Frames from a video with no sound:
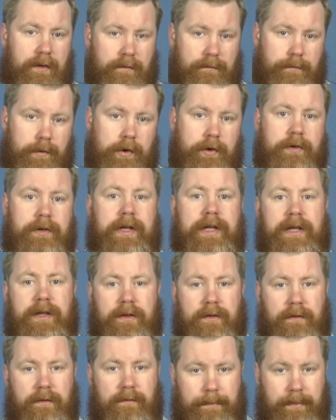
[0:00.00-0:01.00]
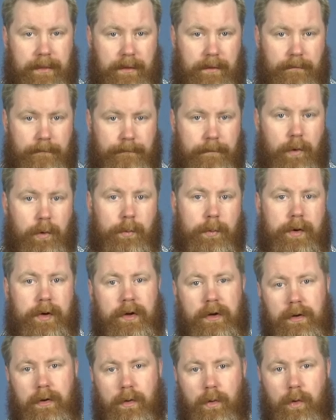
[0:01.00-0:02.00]
vertically,
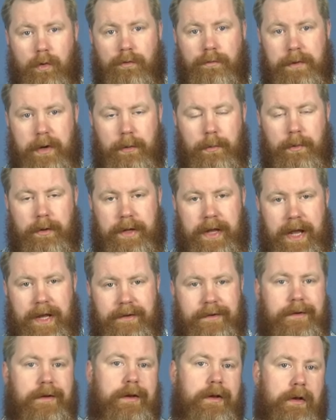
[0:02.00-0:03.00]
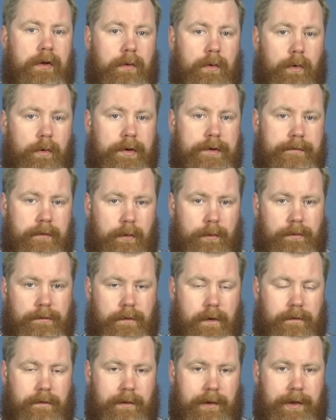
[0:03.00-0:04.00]
forward or rearward canted, or even
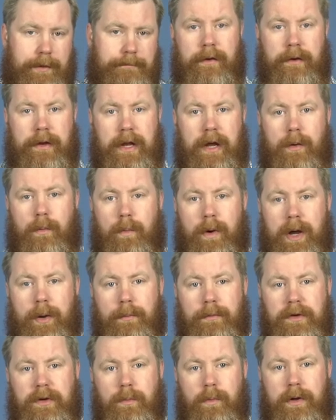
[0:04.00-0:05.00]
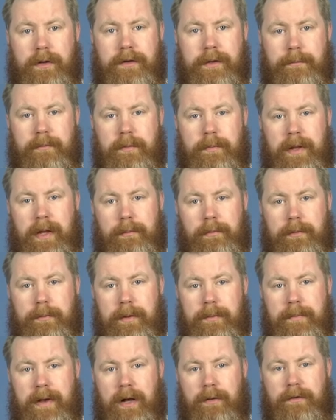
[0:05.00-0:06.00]
horizontally. Now, why would you want them to be able to
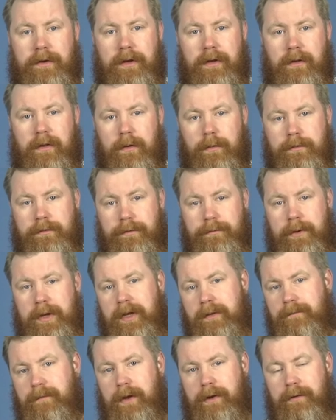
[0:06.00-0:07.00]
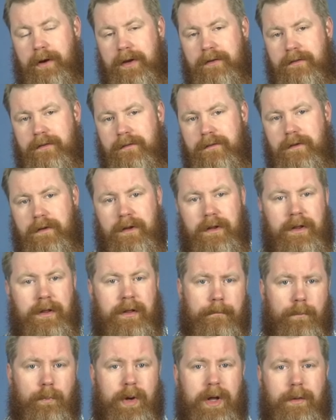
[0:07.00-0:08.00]
be mounted in those three configurations?
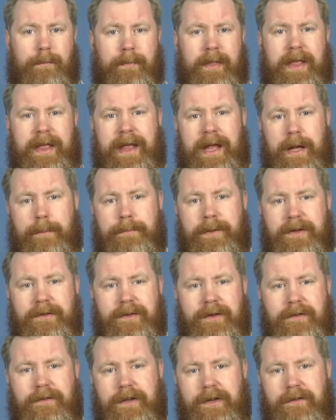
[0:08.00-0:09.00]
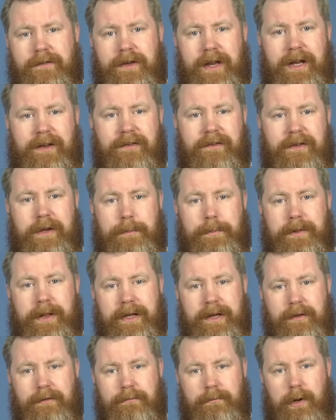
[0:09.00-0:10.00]
Well, a P C C stage typically
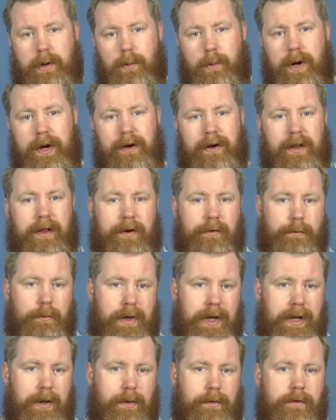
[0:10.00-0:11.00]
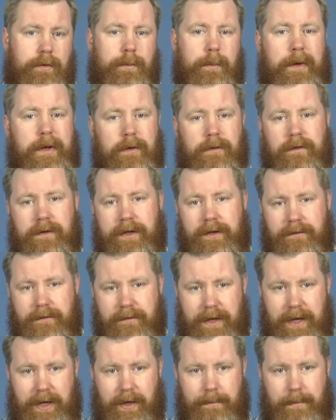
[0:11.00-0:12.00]
doesn't require a lot of reloads when using
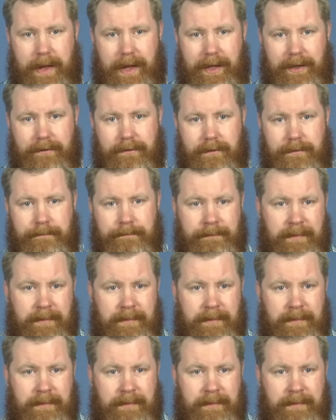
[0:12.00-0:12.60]
extended mags.